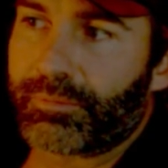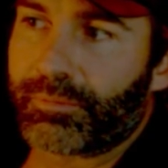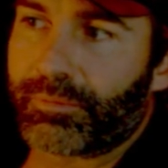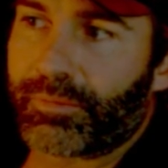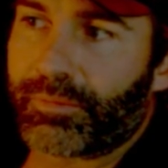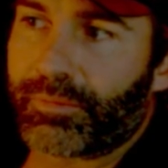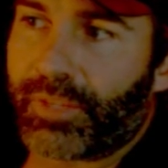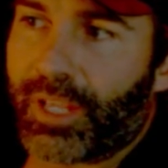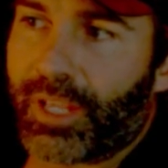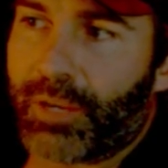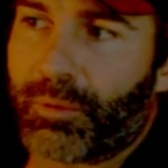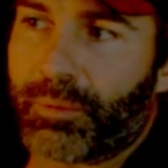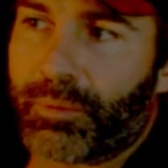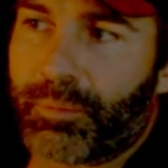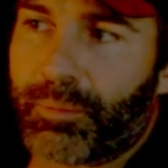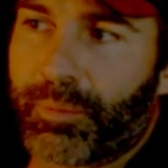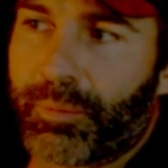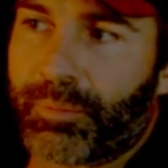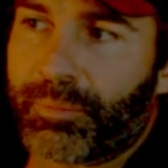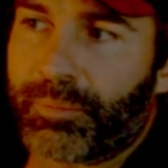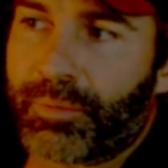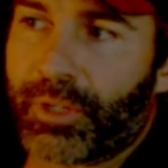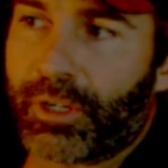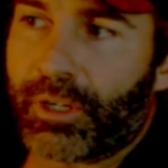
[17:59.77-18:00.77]
that would,
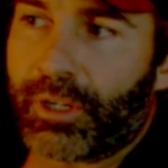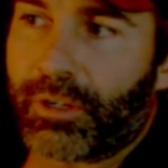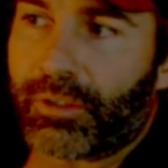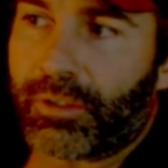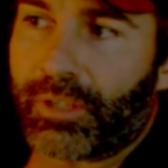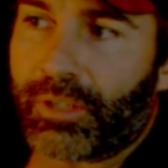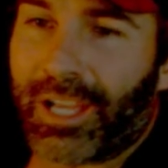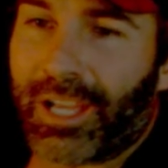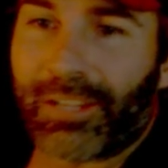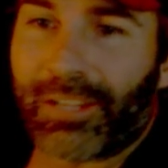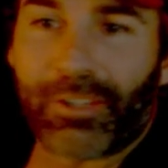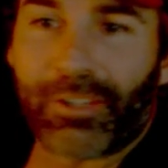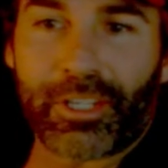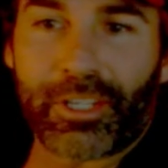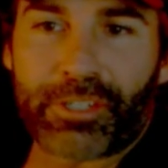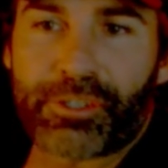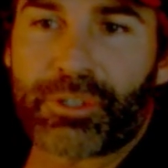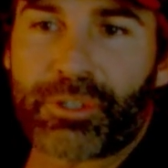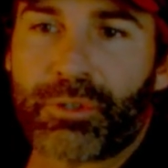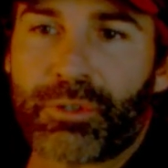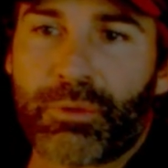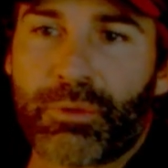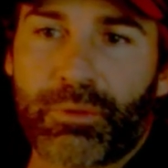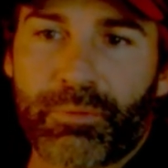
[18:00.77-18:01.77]
I like
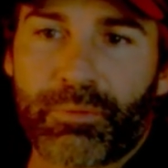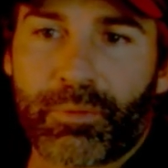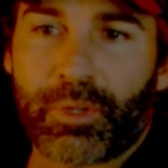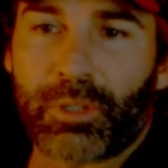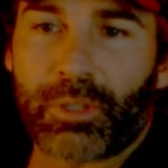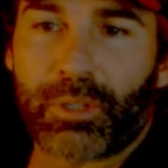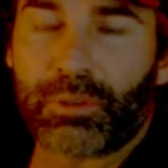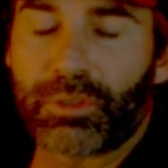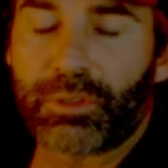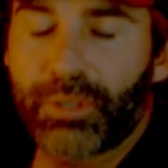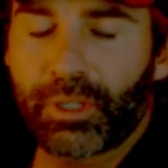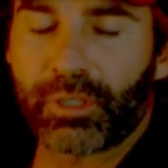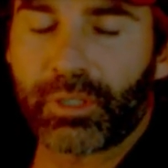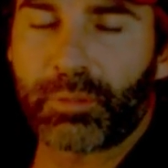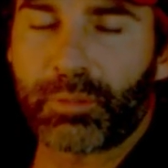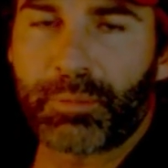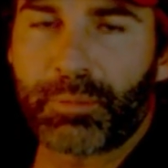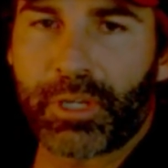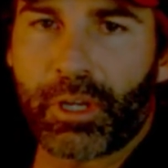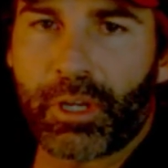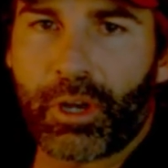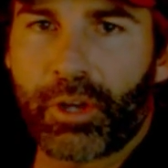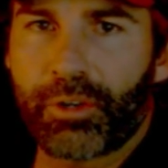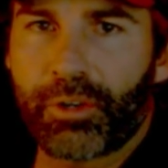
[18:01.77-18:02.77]
shooting a little
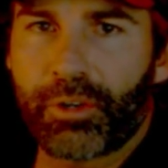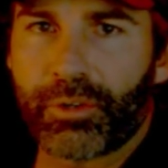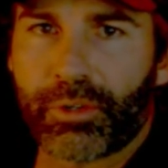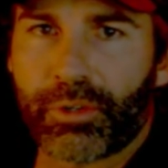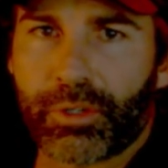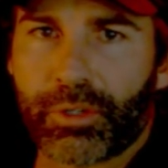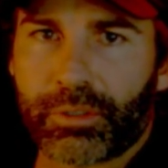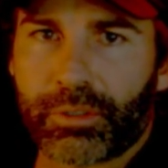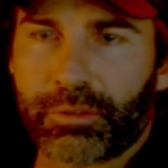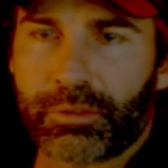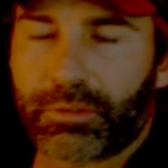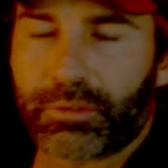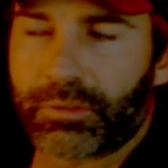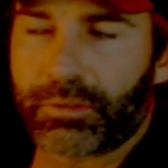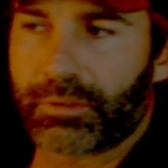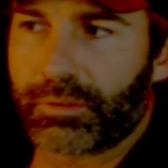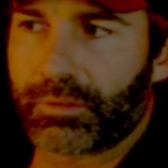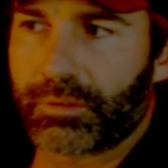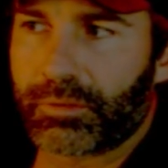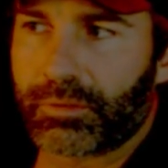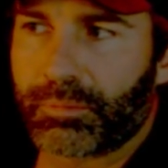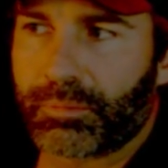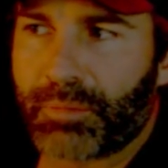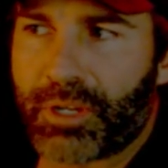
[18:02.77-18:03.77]
bit under
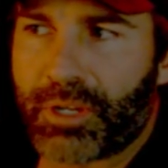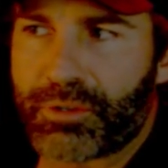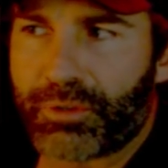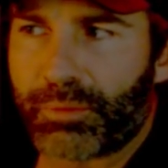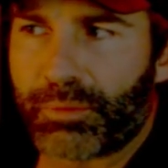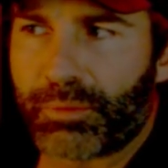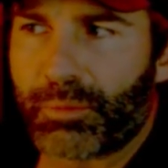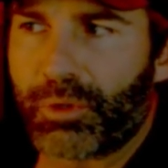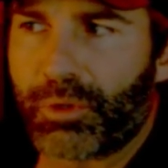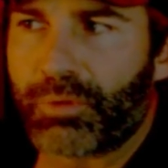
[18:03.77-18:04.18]
measured move